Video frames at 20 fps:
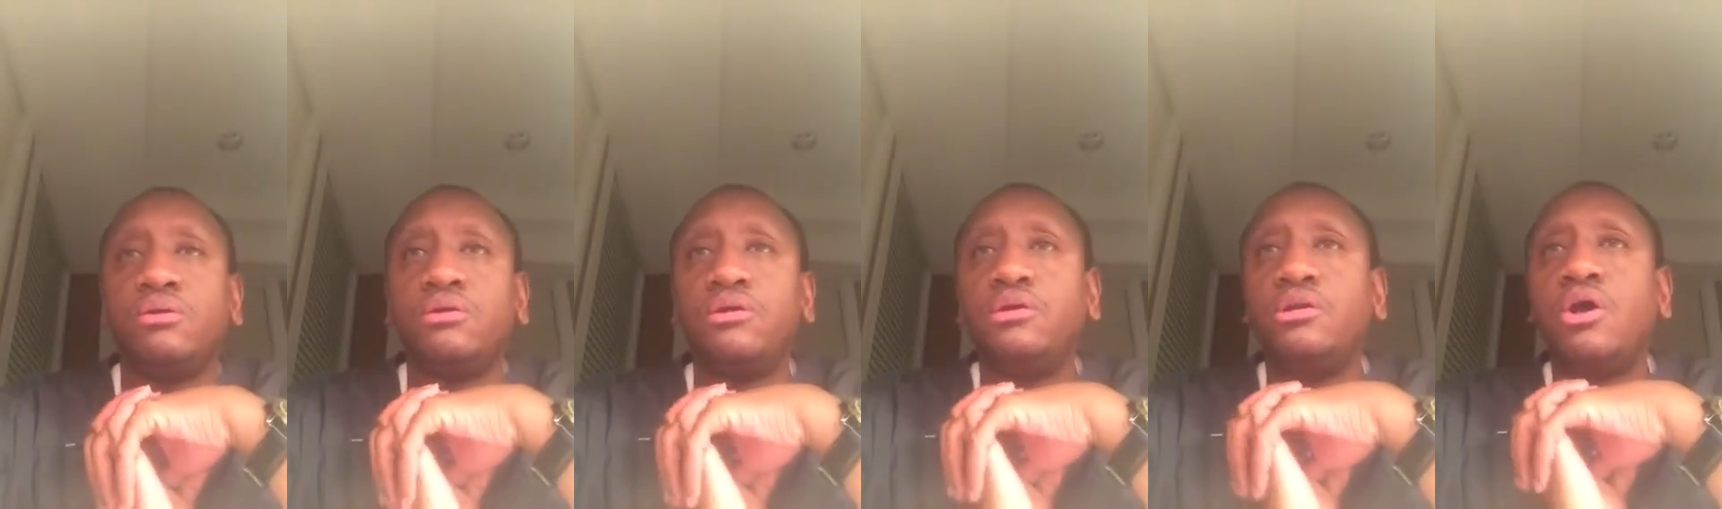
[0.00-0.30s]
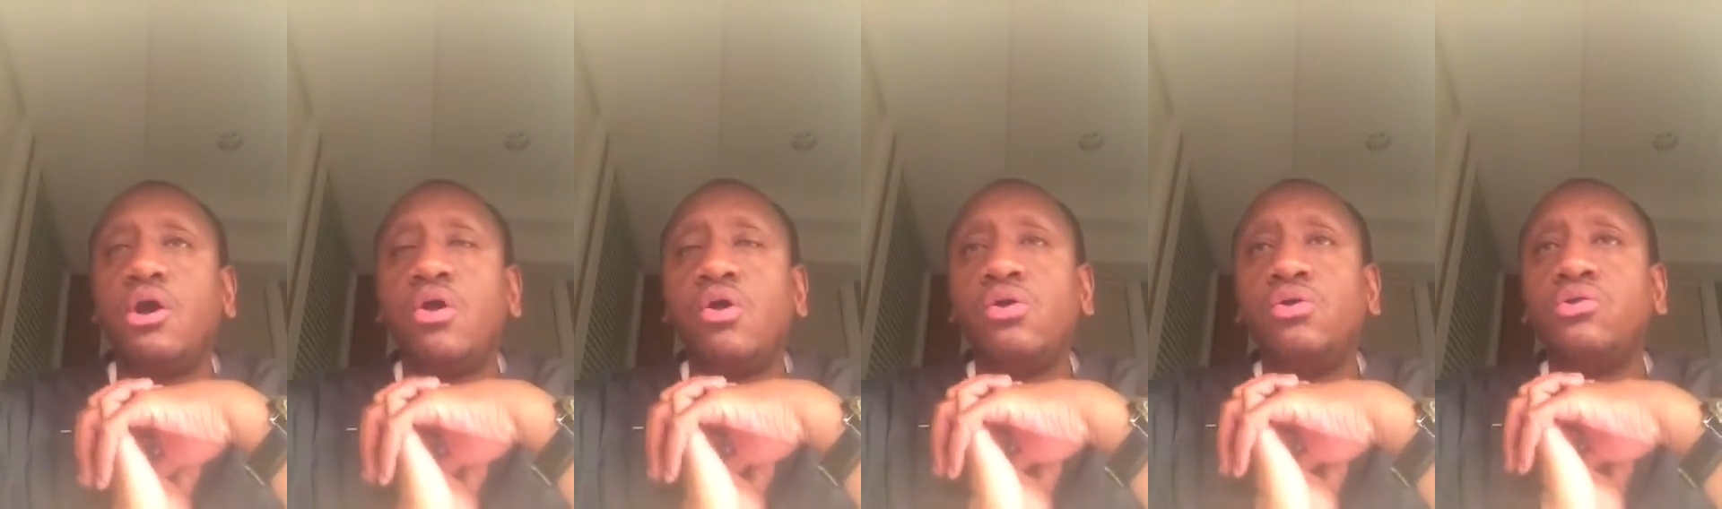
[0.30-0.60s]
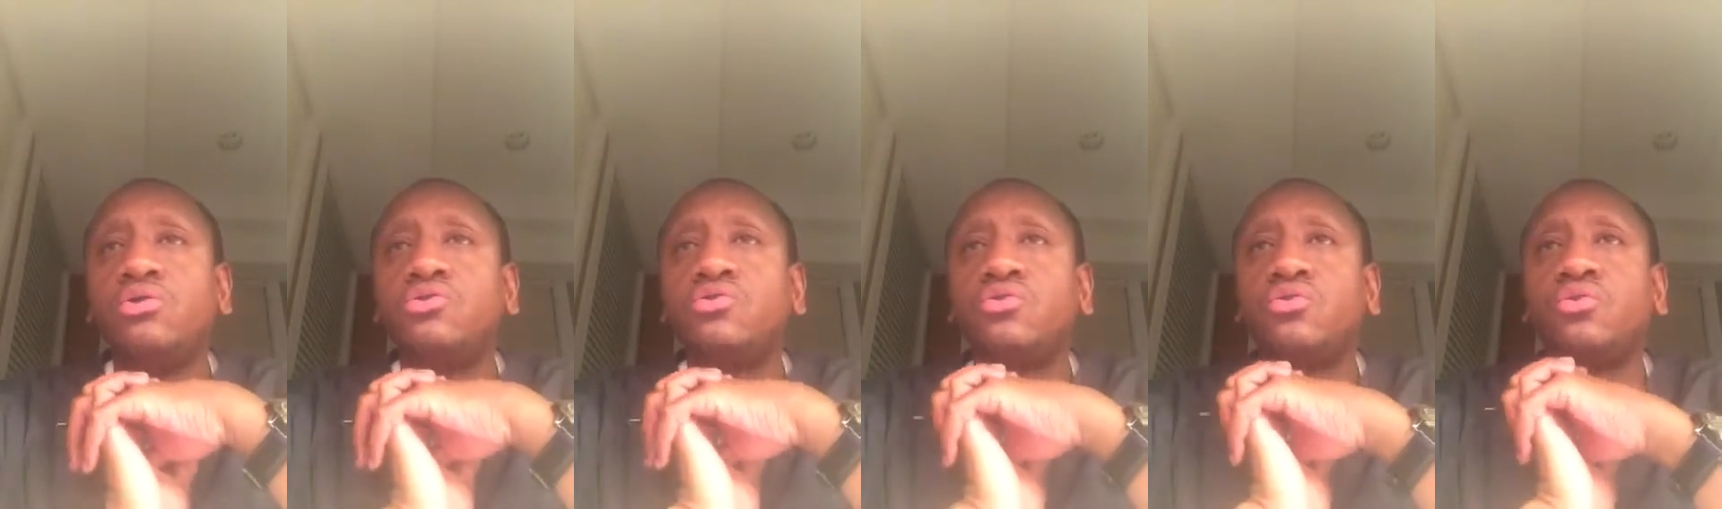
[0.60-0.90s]
And
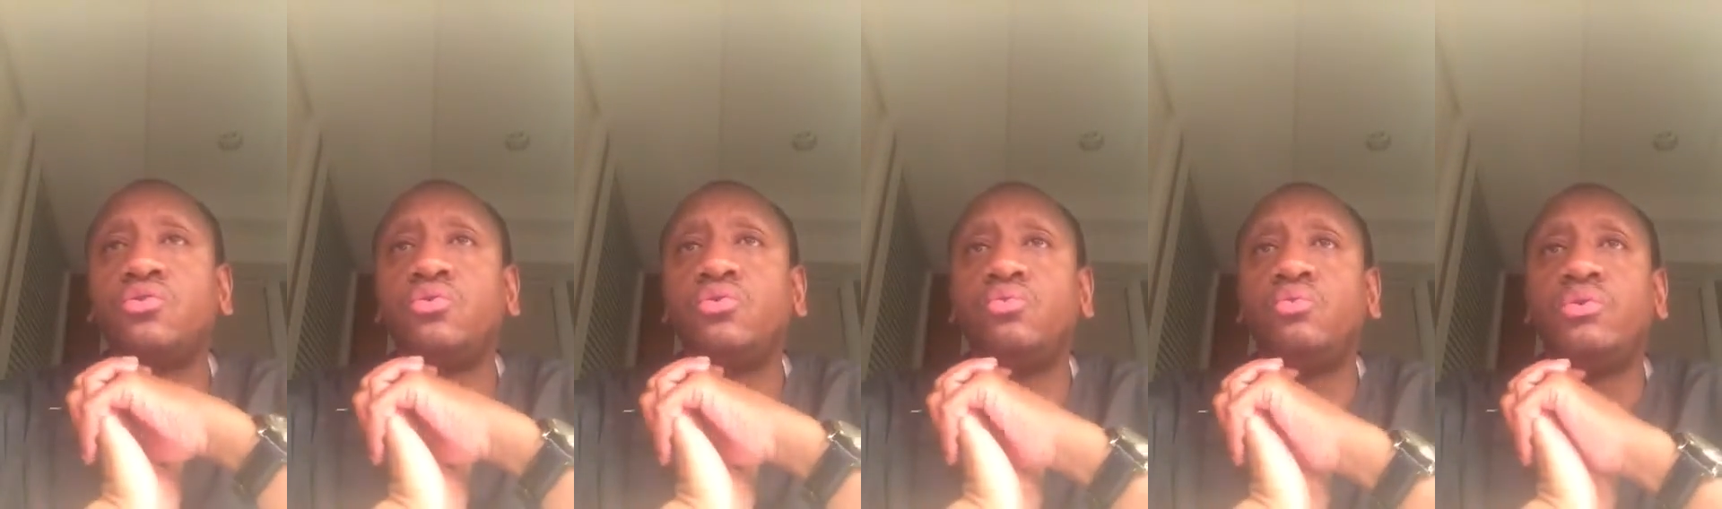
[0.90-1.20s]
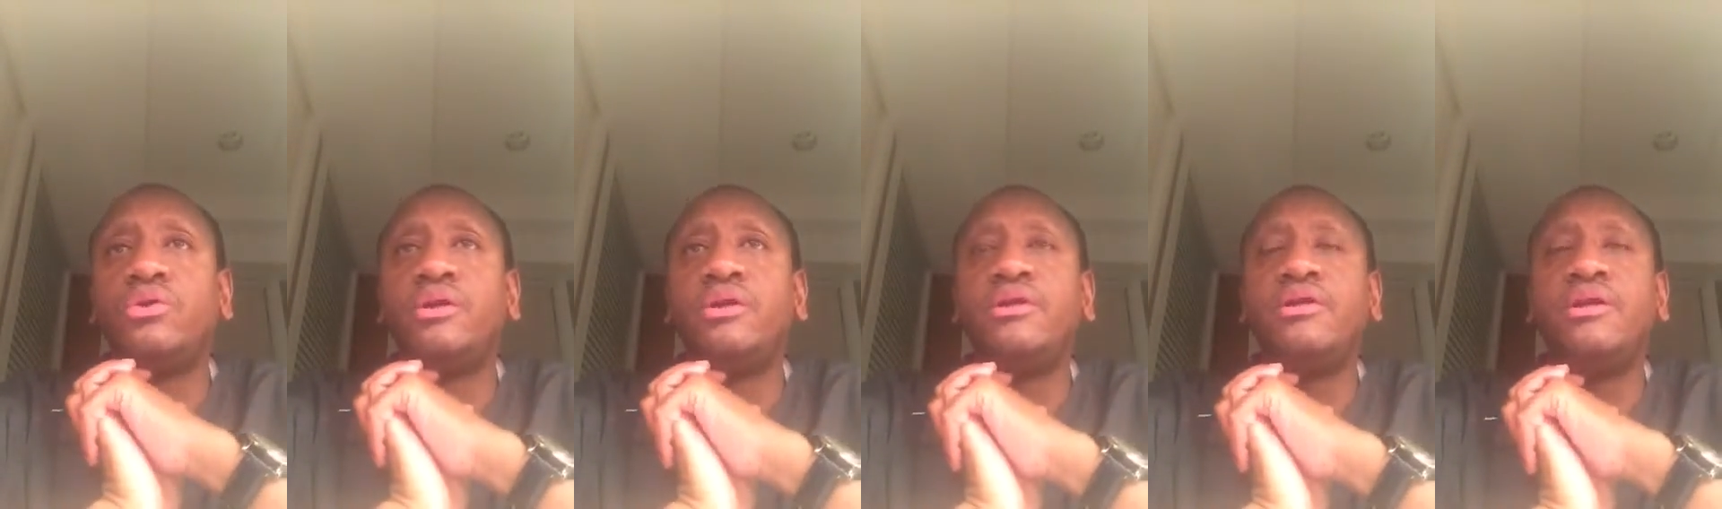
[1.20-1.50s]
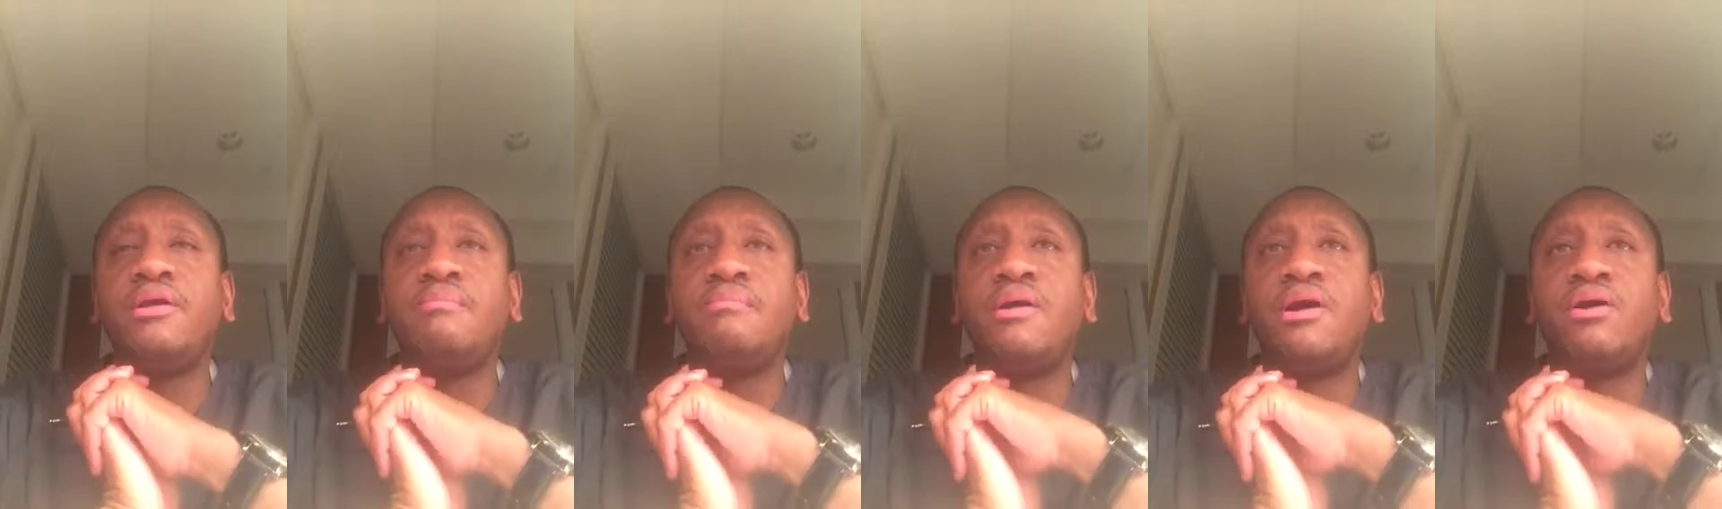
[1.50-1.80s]
also we
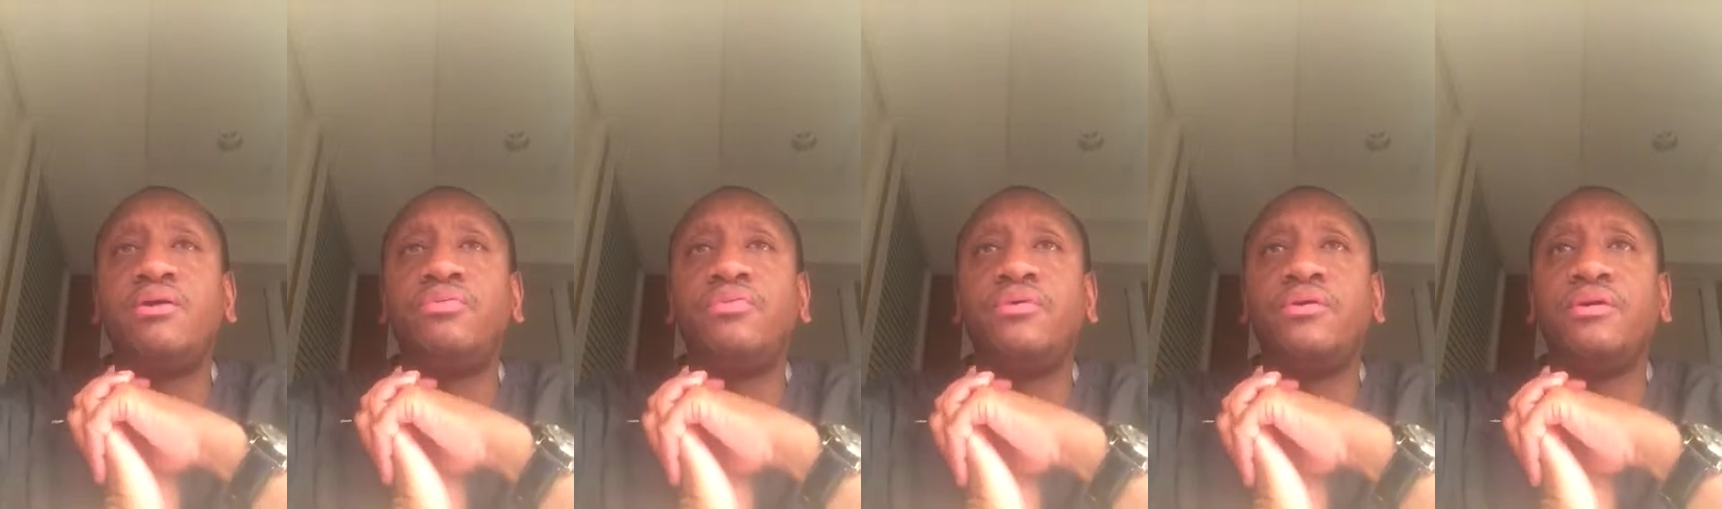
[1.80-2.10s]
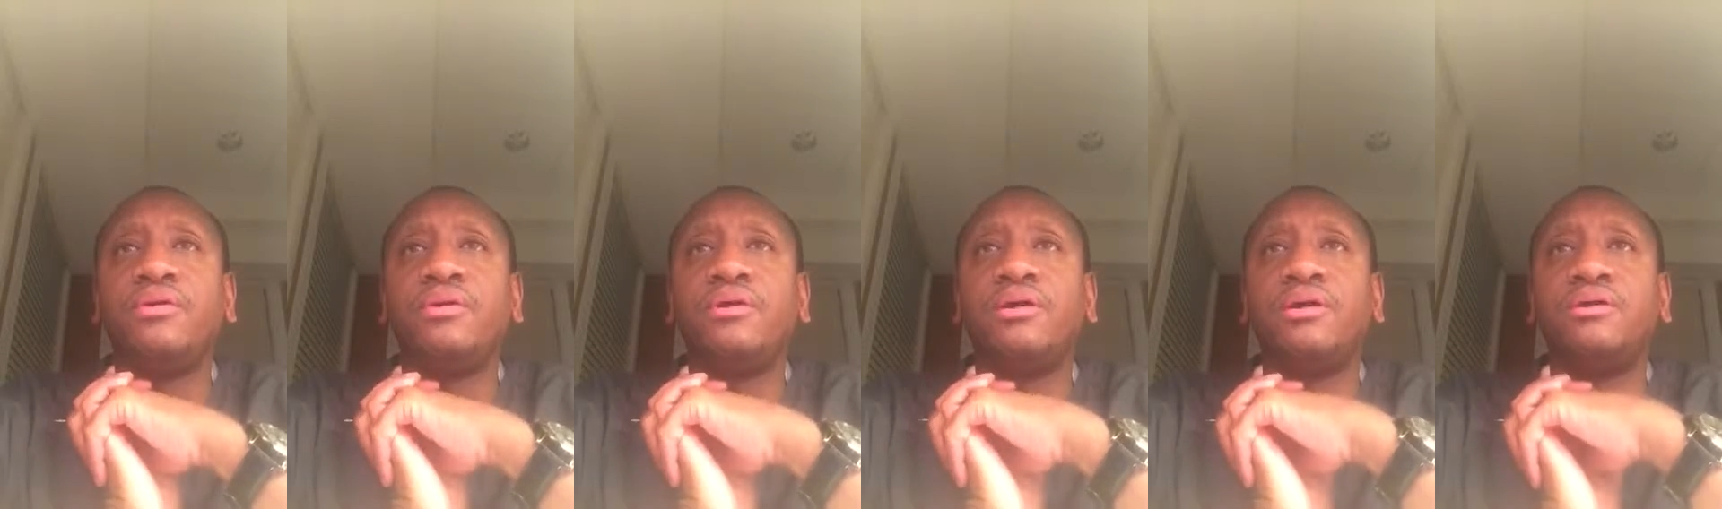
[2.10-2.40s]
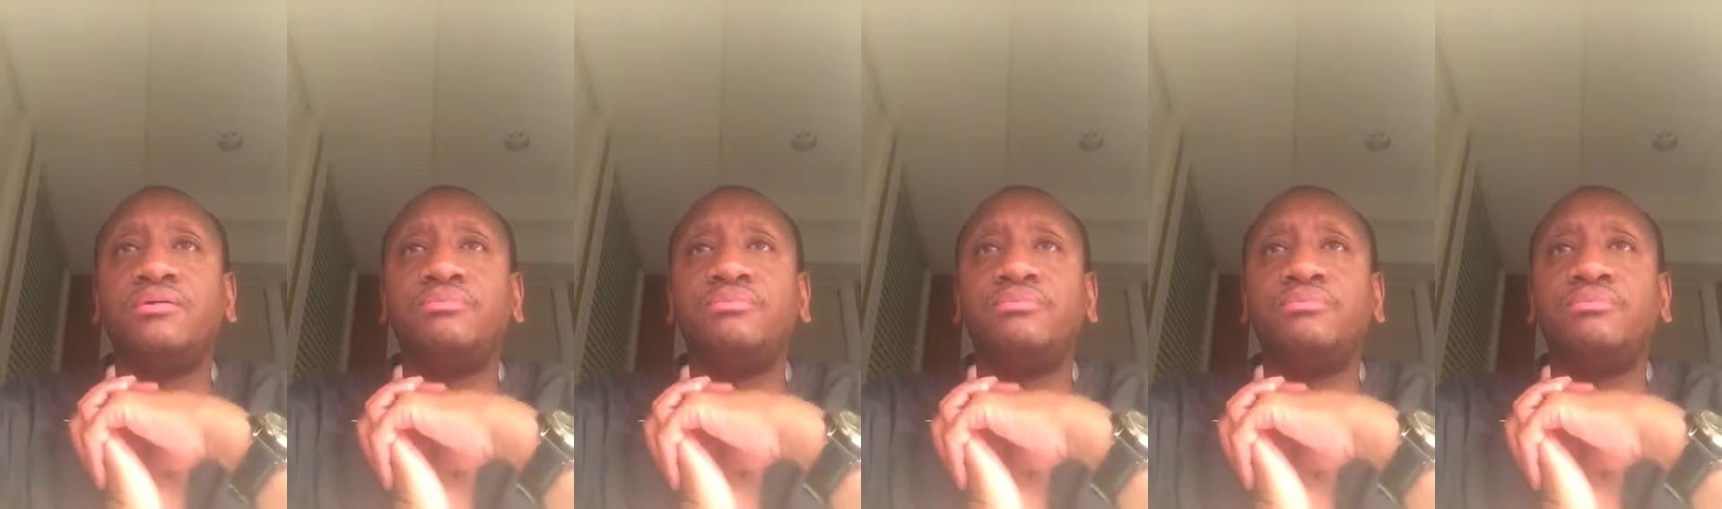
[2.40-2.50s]
learn about the